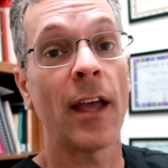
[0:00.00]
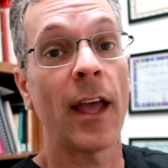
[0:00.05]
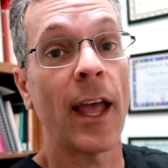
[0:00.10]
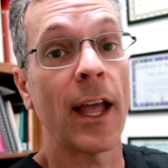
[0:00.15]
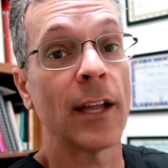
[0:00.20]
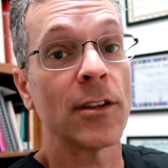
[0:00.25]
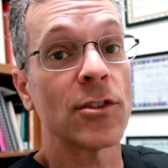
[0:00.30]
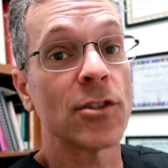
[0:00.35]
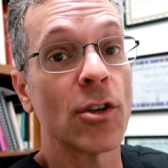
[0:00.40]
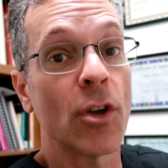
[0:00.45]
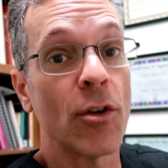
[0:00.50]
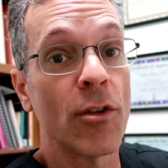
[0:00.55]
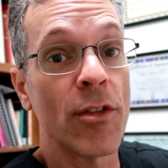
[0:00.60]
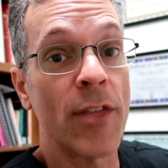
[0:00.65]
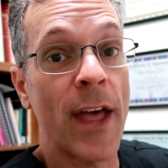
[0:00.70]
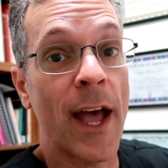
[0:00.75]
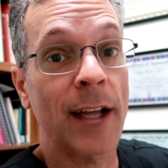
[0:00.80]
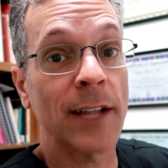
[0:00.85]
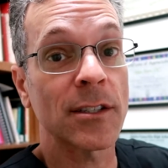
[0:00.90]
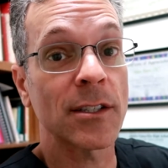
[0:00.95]
And so
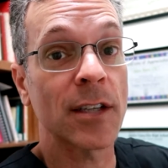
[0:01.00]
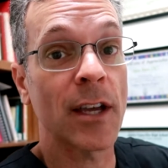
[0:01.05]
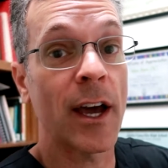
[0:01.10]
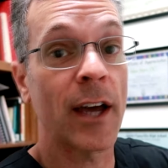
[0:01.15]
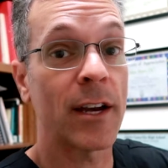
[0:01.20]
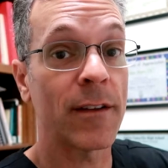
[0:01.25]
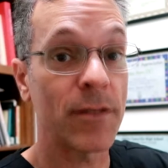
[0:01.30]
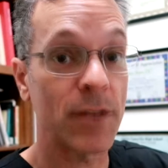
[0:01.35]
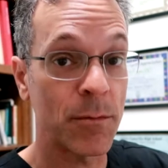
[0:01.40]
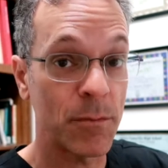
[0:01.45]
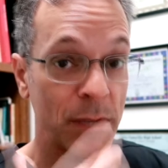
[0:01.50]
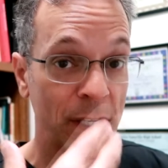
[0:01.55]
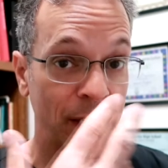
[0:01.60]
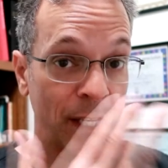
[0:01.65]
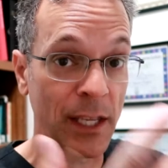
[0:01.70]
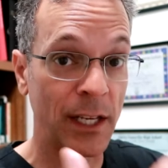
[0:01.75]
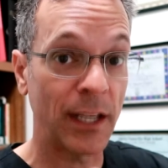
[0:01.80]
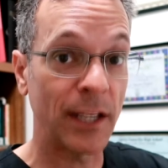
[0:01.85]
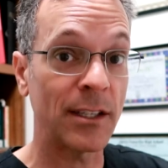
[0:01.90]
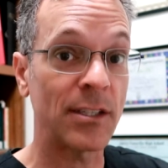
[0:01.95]
that's kind of the
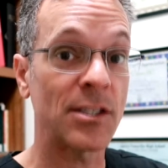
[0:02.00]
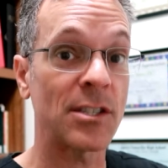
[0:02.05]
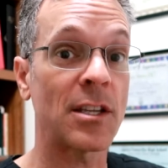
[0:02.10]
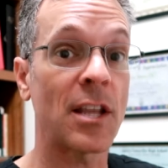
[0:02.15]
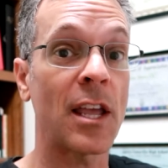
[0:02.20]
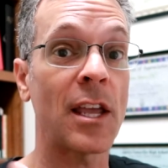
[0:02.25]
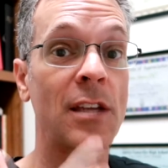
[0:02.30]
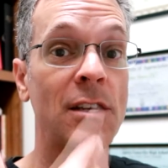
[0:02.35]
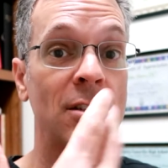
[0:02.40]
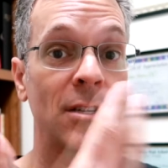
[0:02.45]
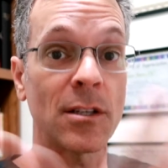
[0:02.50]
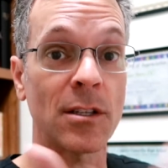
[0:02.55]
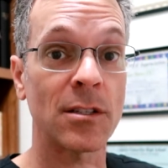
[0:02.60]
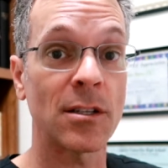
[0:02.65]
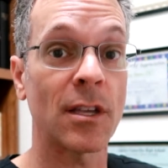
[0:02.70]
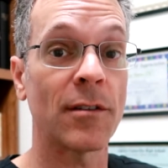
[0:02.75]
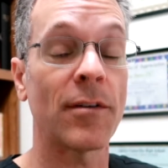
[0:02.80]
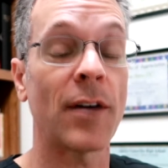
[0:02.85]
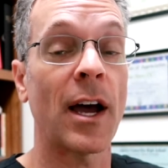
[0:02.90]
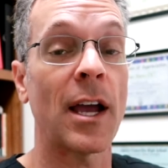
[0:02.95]
beginning stages
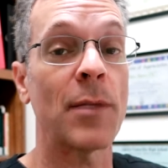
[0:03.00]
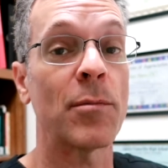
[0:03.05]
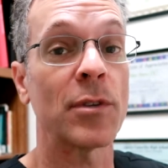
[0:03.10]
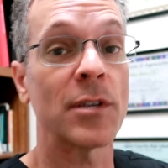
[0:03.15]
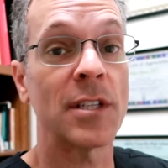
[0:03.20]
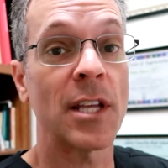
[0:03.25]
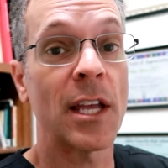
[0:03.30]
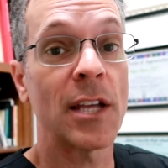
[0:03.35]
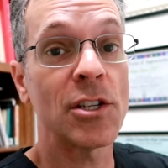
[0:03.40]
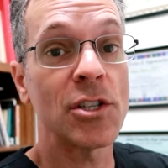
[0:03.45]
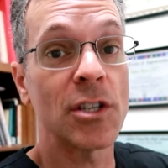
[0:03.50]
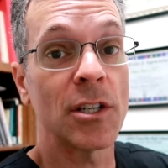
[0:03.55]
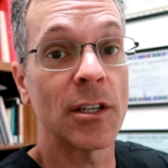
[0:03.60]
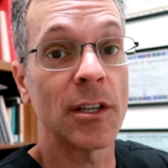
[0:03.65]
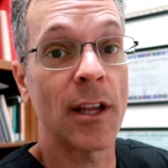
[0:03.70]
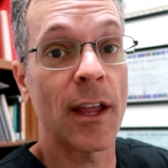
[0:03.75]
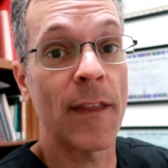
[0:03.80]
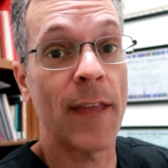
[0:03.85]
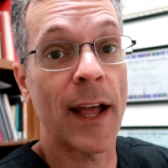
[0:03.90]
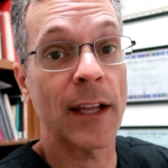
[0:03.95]
of
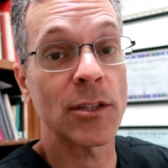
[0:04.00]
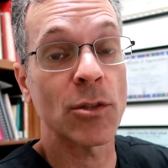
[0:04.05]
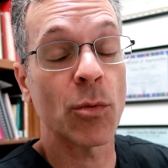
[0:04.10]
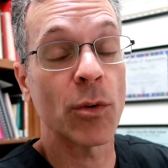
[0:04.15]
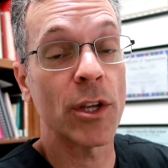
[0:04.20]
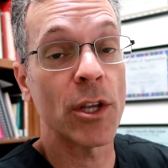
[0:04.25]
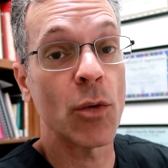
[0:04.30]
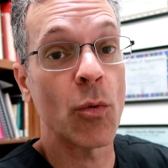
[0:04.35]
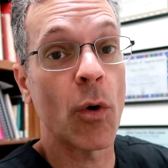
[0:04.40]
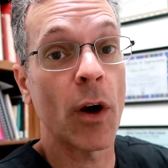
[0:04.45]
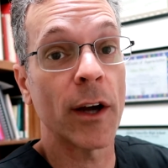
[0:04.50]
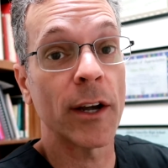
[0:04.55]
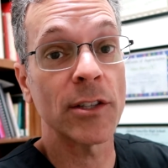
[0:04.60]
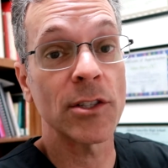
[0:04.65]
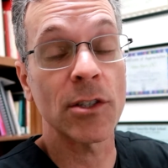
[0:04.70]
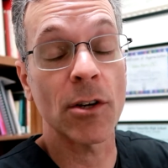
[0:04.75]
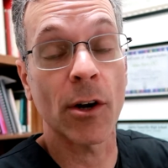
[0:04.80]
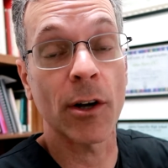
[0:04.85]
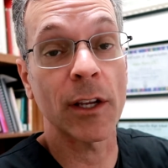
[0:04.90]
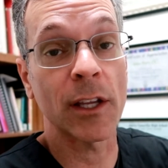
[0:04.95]
hypertension, and that's where you want to
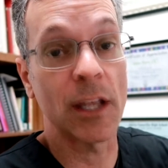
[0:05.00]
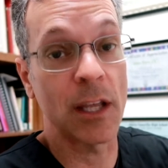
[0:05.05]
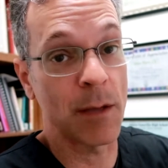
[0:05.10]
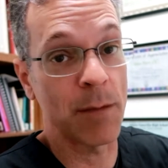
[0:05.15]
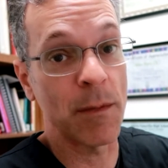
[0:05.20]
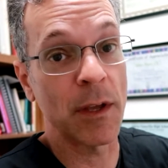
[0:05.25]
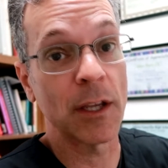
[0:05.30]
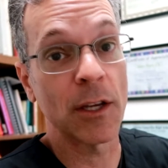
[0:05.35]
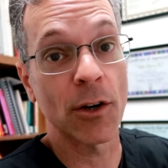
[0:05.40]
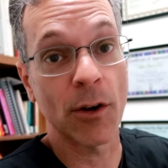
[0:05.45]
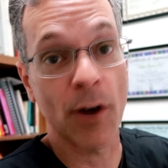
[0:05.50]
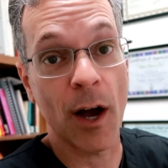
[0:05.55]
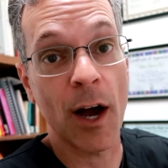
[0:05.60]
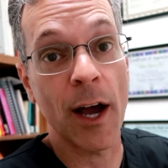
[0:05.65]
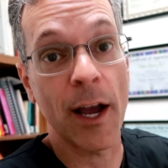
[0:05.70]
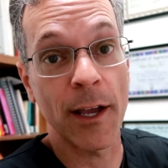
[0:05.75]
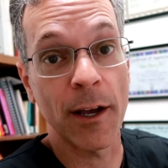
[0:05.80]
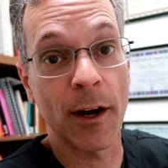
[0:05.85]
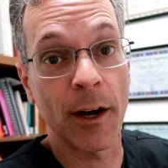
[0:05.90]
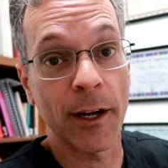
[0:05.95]
start keeping your
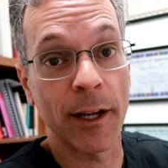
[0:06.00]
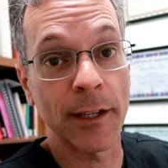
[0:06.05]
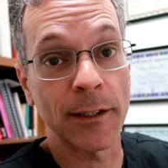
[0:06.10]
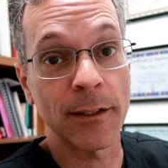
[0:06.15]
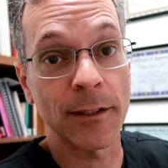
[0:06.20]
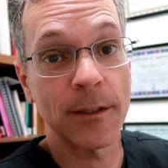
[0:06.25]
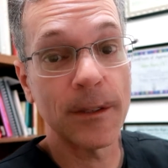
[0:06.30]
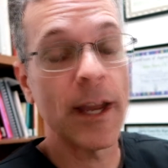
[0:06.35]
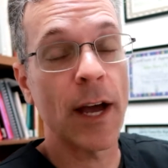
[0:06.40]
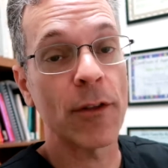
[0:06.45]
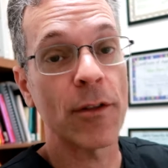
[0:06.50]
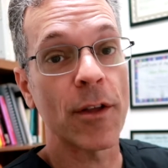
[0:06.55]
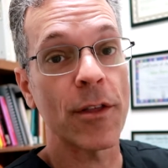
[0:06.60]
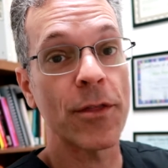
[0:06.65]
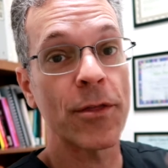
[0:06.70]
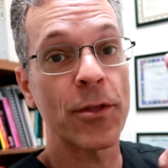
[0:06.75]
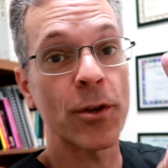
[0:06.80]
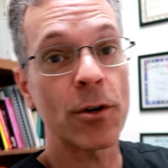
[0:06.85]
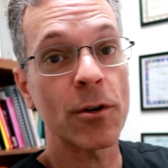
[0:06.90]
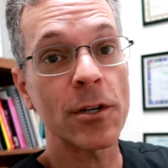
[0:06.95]
eye on it. Now, the
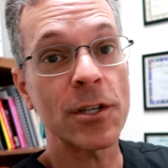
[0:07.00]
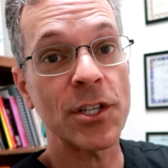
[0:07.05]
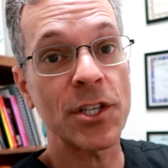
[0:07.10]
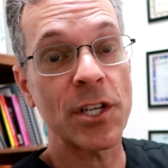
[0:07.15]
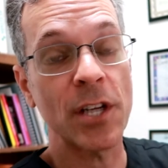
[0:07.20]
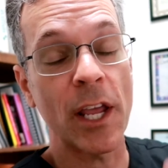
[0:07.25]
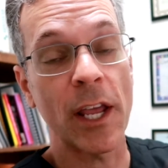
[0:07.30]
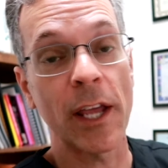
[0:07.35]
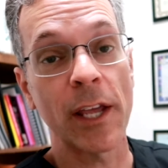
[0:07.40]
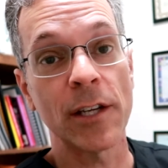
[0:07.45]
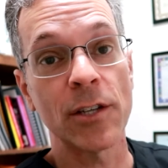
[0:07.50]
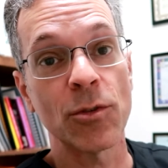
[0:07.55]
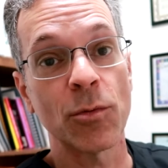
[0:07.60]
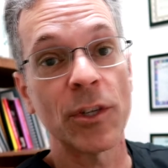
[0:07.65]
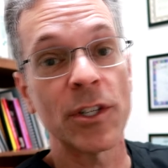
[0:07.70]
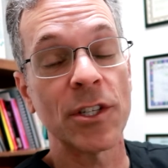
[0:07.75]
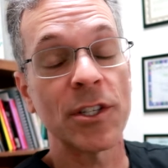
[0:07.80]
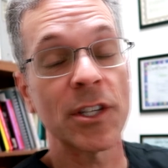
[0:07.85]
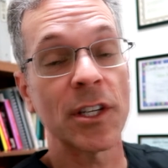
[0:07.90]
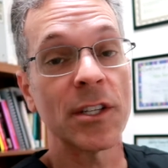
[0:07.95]
third stage,
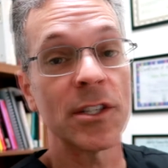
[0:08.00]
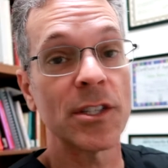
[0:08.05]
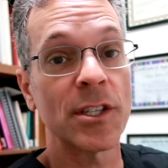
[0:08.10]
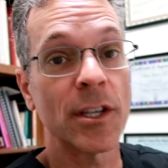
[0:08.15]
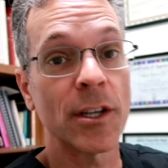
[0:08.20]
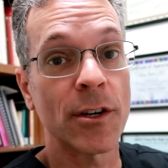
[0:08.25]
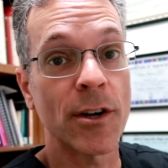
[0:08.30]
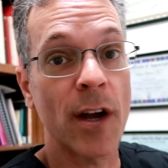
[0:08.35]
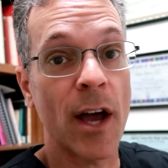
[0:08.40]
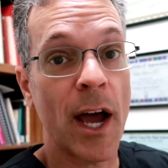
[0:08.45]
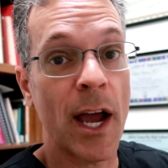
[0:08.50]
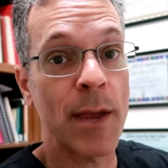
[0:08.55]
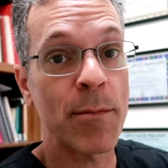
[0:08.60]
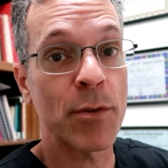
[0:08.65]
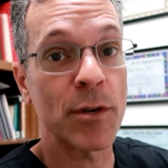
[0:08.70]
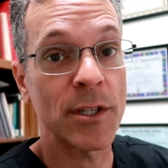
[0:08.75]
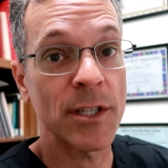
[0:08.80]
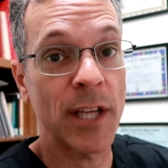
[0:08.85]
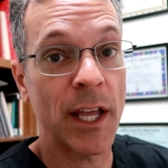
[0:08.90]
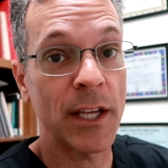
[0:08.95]
which is considered
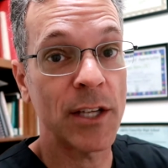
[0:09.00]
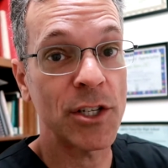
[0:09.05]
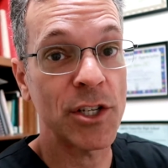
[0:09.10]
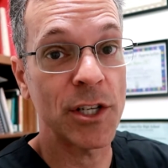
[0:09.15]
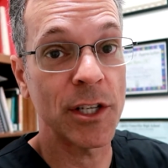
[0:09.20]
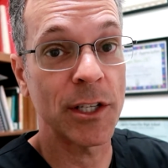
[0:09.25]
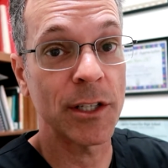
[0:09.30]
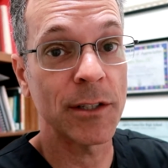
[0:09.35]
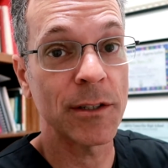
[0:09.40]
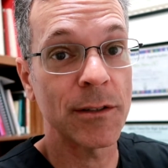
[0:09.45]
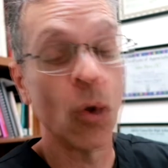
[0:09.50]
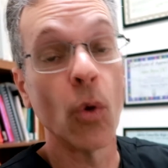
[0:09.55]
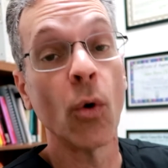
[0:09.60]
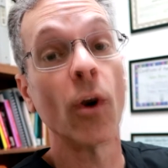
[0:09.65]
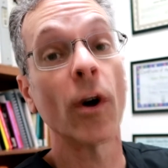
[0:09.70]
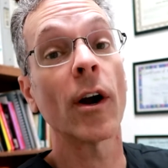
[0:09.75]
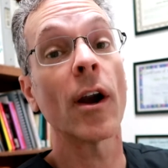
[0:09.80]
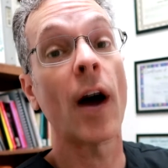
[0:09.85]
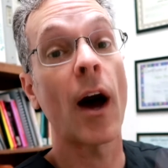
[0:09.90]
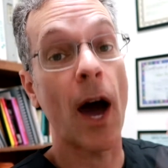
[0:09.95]
hypertension
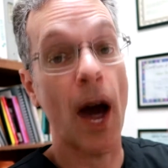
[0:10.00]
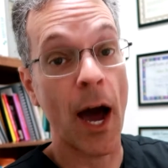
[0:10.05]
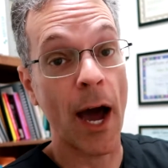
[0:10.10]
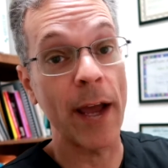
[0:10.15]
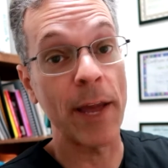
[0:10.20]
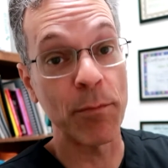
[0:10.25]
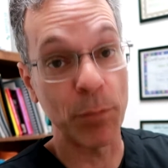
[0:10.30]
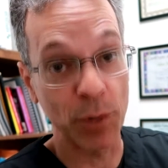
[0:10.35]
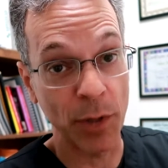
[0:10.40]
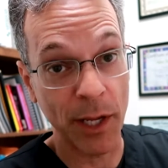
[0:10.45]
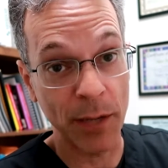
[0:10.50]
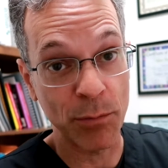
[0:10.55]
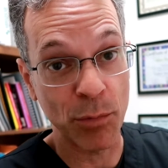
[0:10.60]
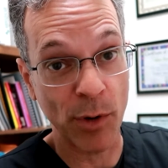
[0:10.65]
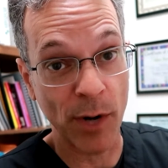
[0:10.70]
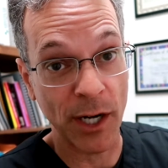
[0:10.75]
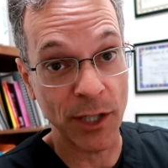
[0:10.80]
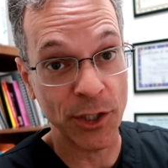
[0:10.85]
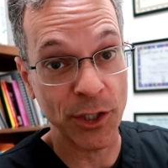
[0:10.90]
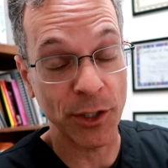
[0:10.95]
or high blood
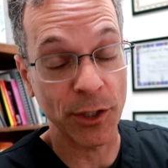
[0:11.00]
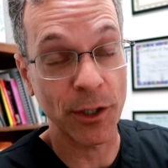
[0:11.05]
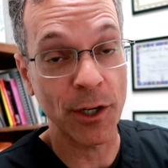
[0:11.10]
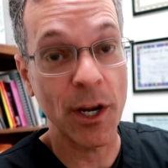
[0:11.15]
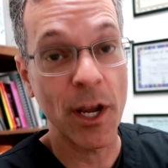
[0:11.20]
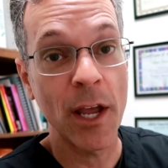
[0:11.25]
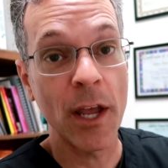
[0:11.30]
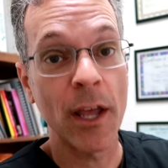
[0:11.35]
pressure,